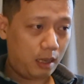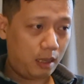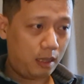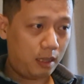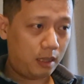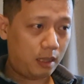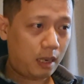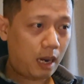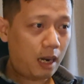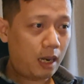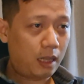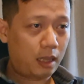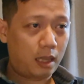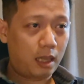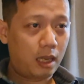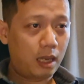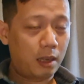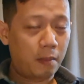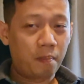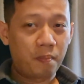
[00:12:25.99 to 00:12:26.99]
This kind of
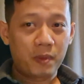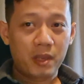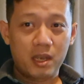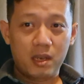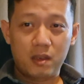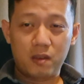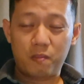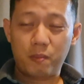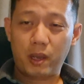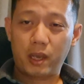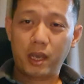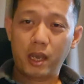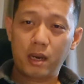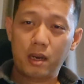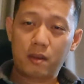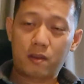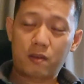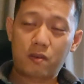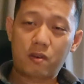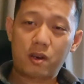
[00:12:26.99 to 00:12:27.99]
thing is making
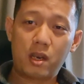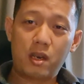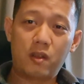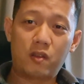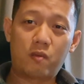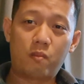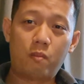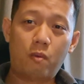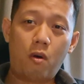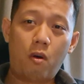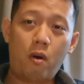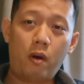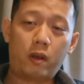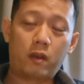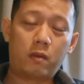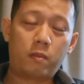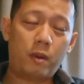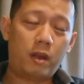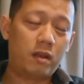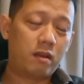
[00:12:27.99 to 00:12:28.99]
the screen is more
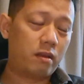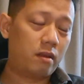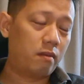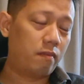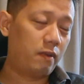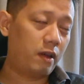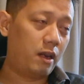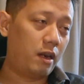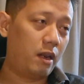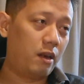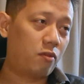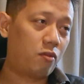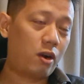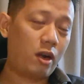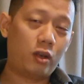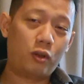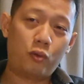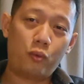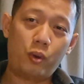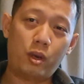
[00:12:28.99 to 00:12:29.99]
expensive, and I
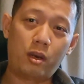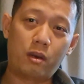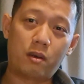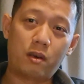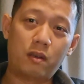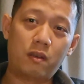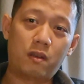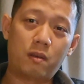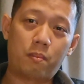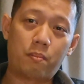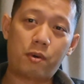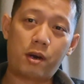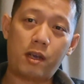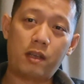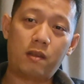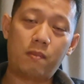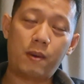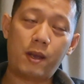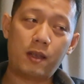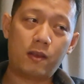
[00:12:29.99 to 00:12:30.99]
try to increase the
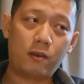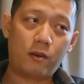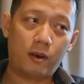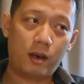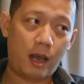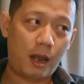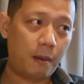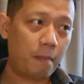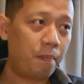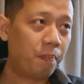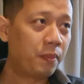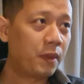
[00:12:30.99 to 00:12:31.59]
price based on that.